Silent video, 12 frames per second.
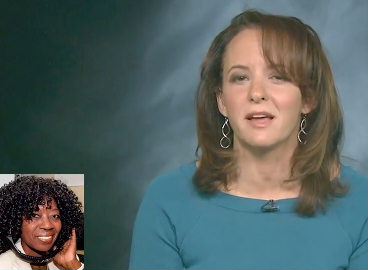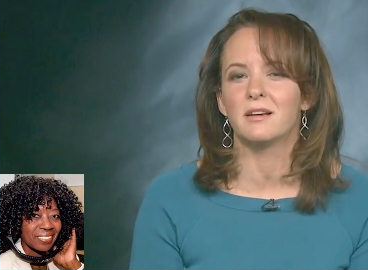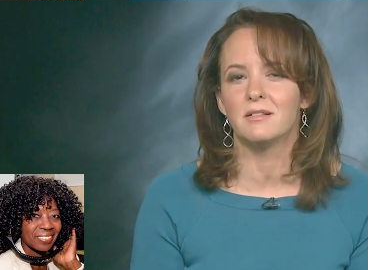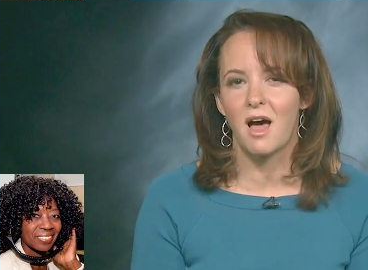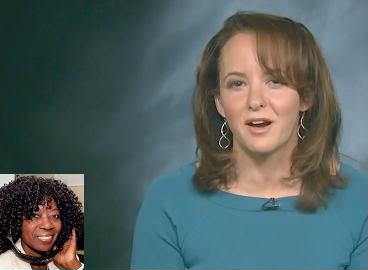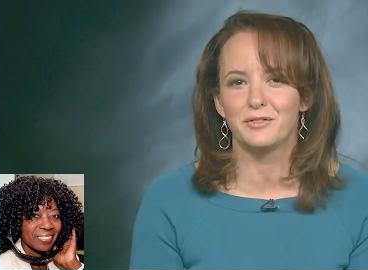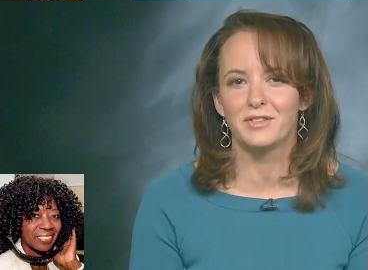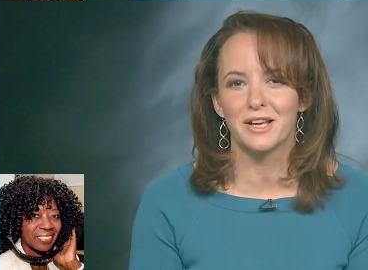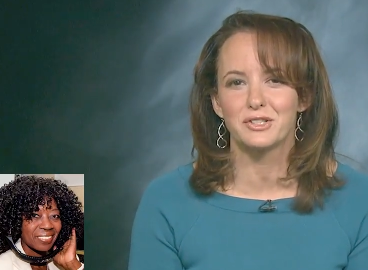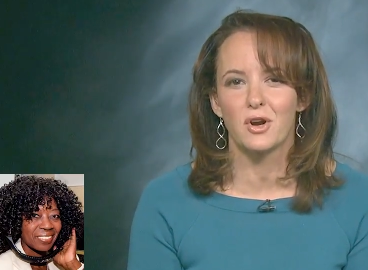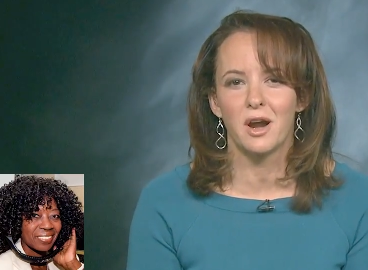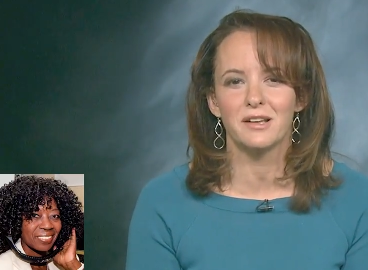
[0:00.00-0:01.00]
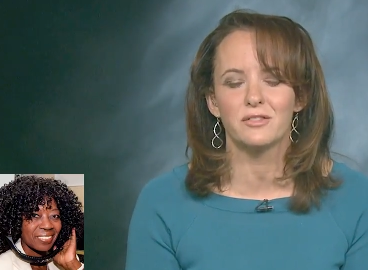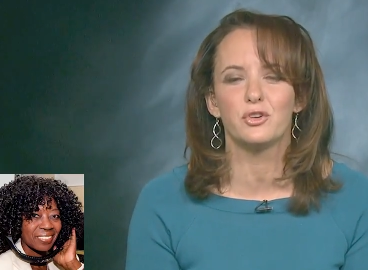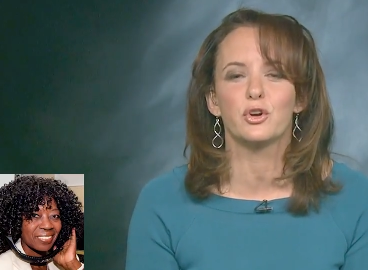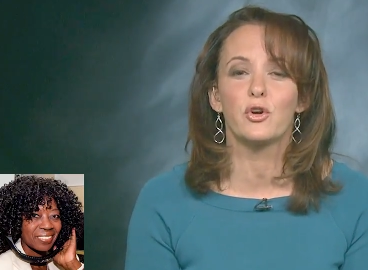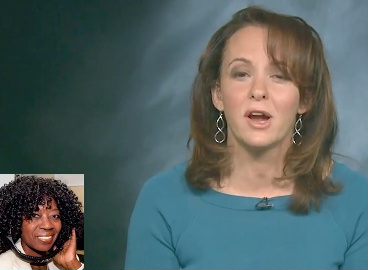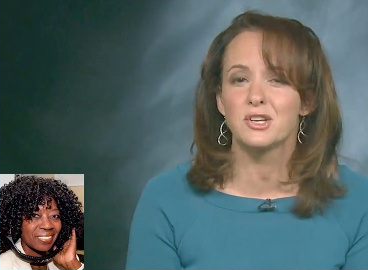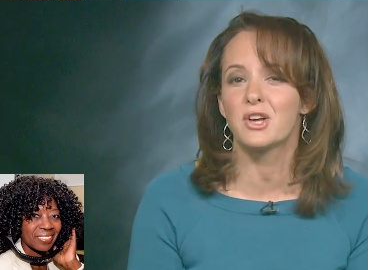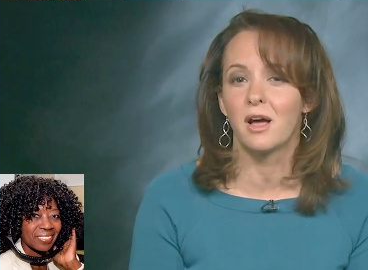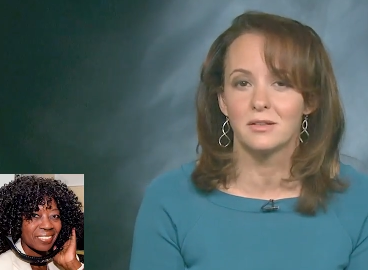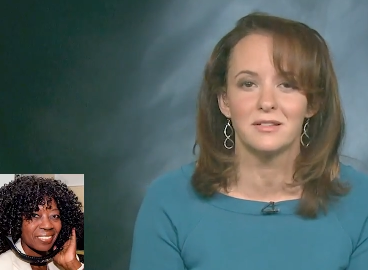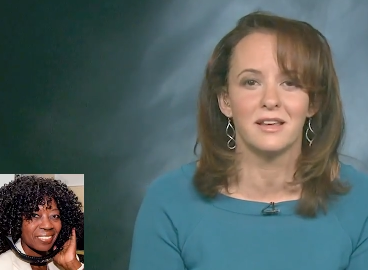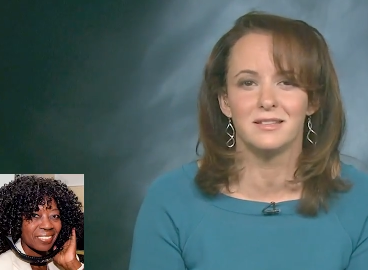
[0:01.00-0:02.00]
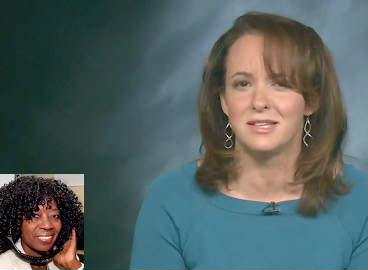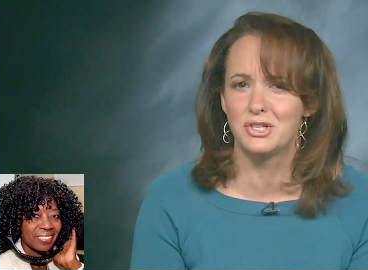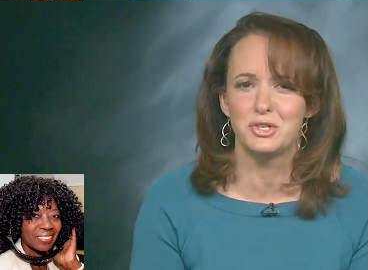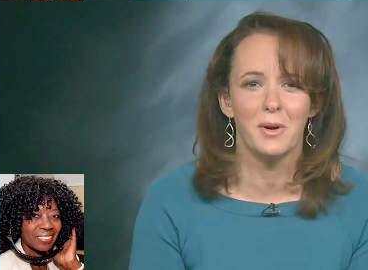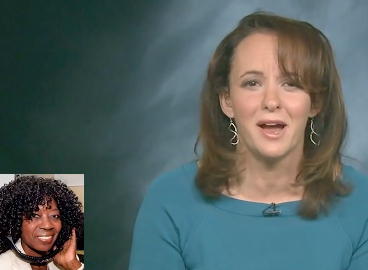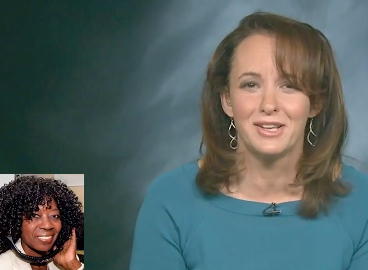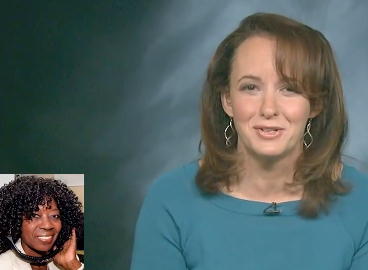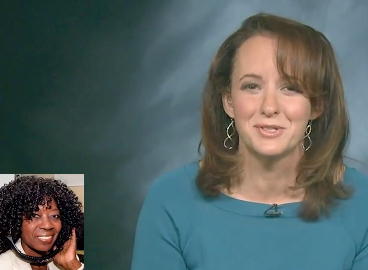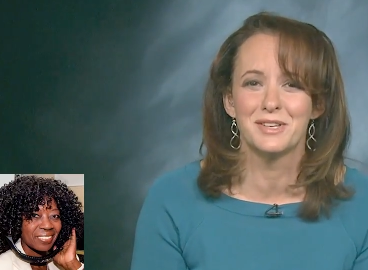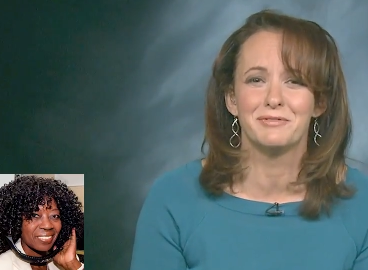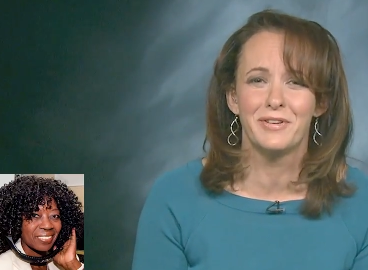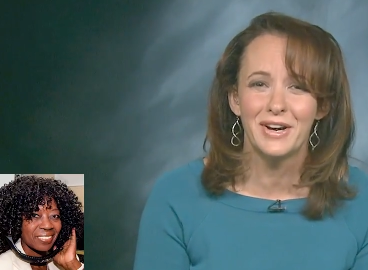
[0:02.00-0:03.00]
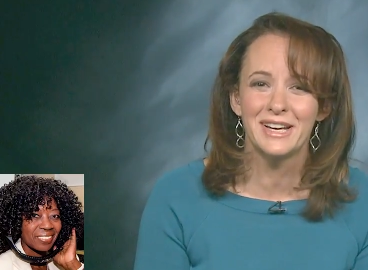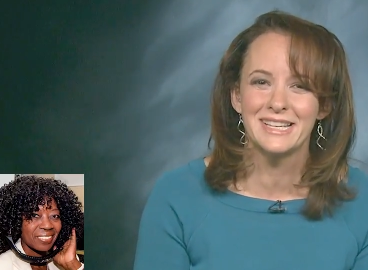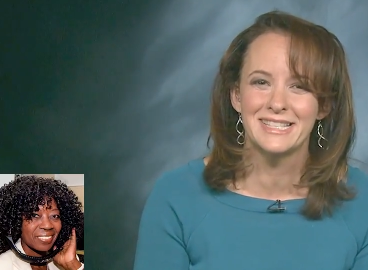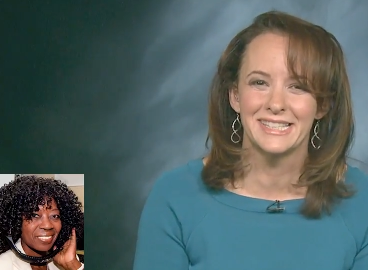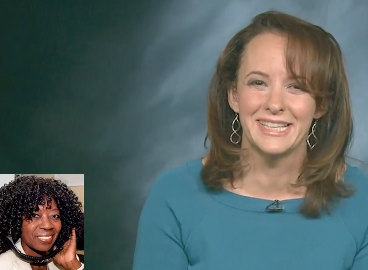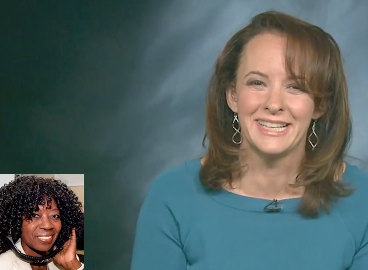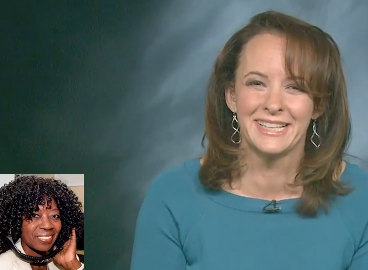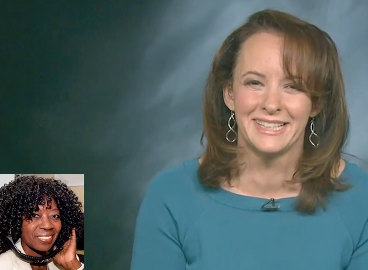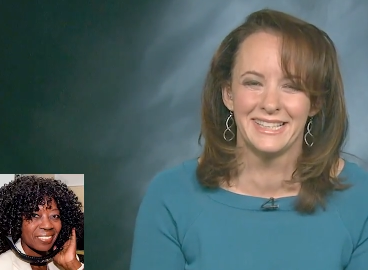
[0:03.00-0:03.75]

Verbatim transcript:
Speaker 1: like a lot of electronics, your grandchild can teach you how to use it very easily.